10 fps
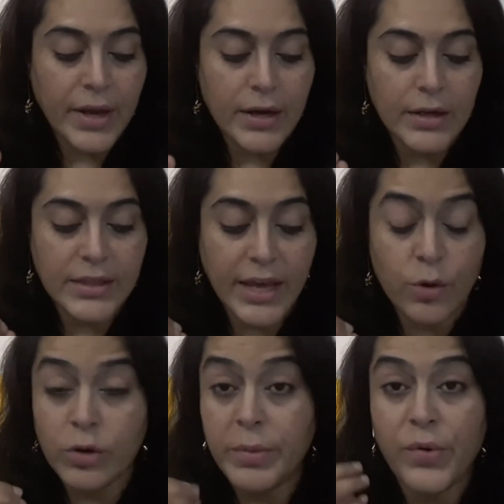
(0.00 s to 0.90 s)
There
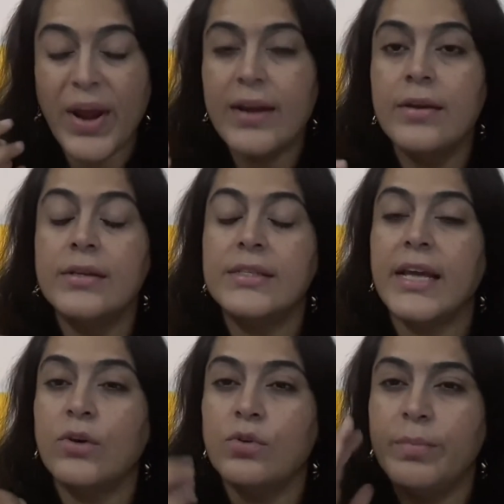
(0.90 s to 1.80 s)
could be redness,
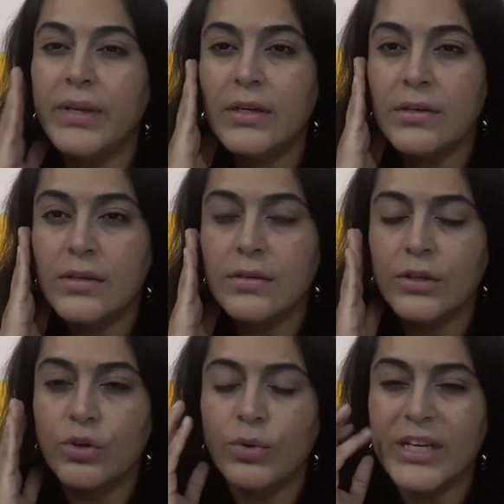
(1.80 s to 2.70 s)
there could be
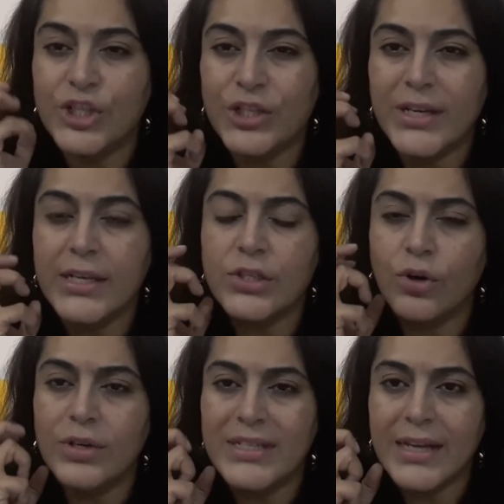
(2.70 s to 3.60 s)
itchiness
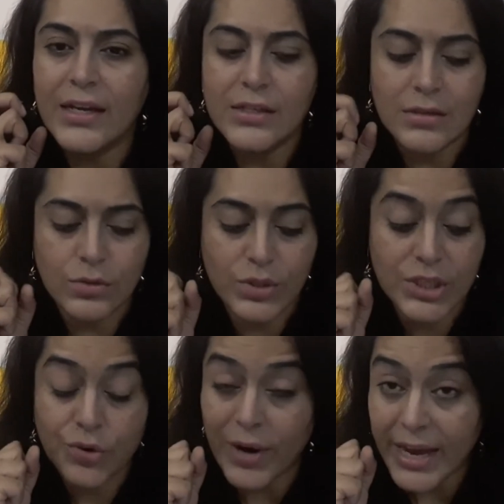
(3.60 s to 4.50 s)
or desire to
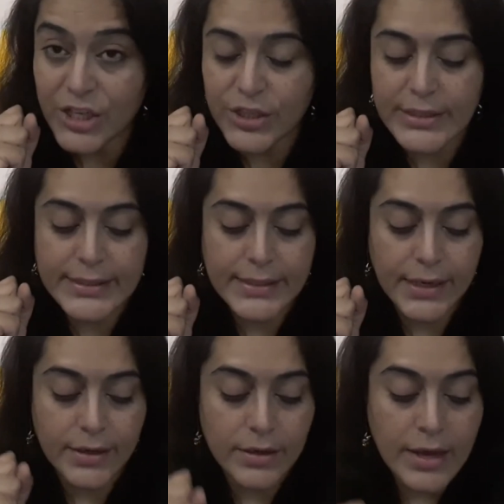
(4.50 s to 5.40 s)
scratch the
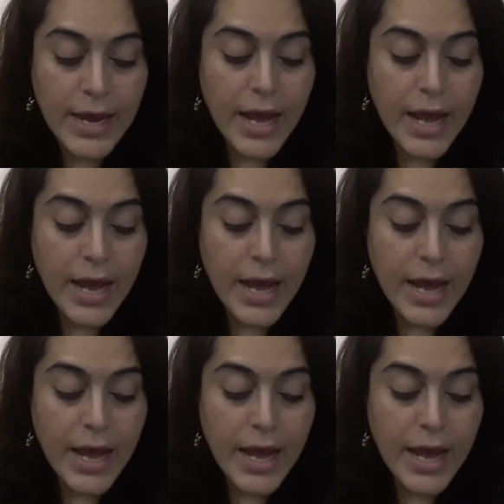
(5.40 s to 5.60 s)
skin.